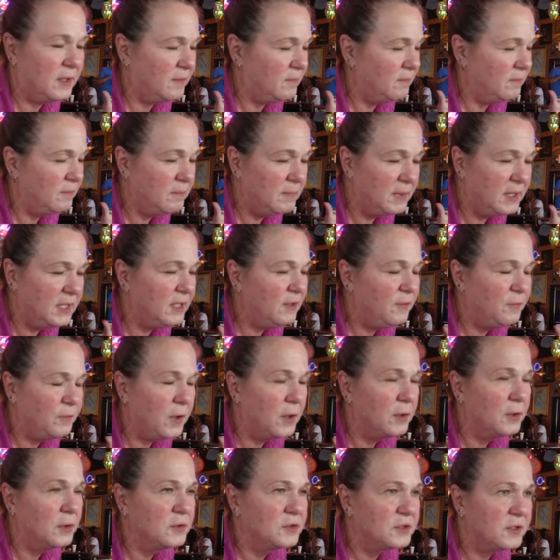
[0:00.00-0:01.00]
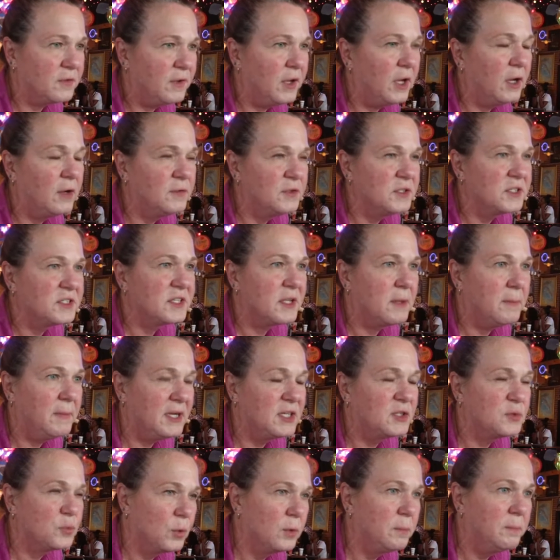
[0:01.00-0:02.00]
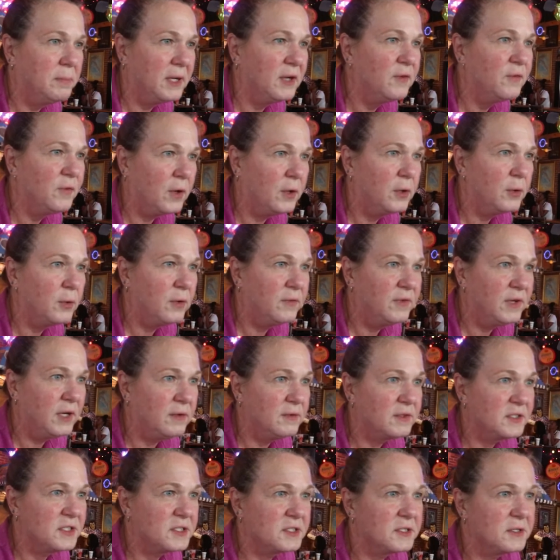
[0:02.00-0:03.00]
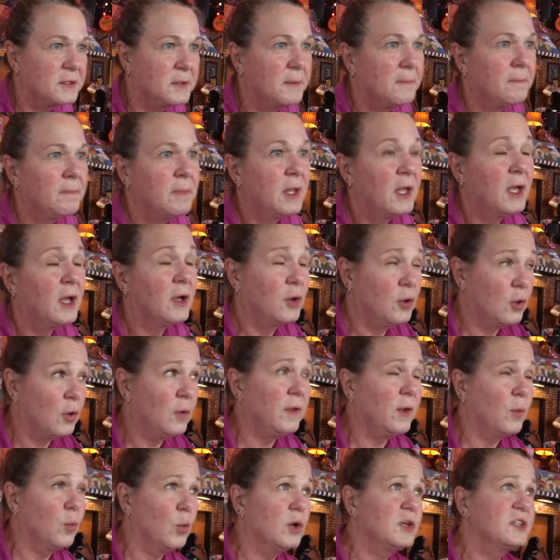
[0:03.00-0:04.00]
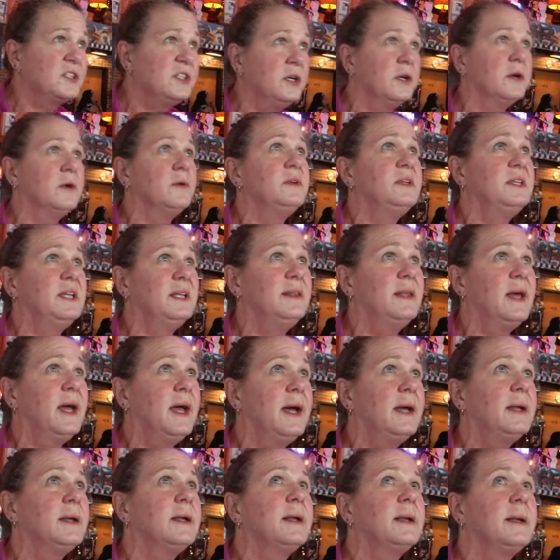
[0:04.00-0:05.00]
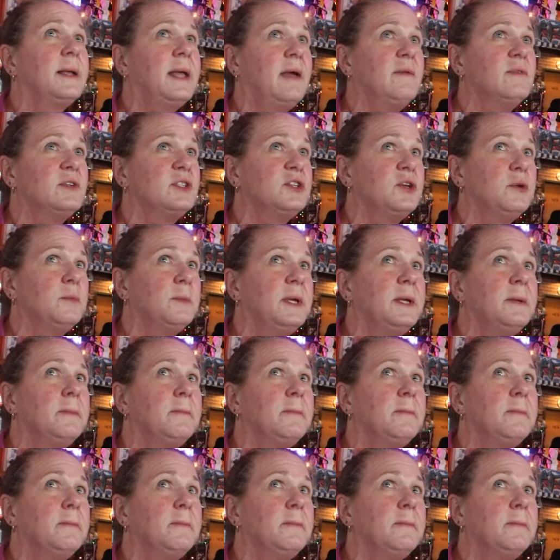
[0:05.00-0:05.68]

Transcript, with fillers: uh, mini photos of Elvis that makes one big photo of Elvis. The girl that works here did that, gave it to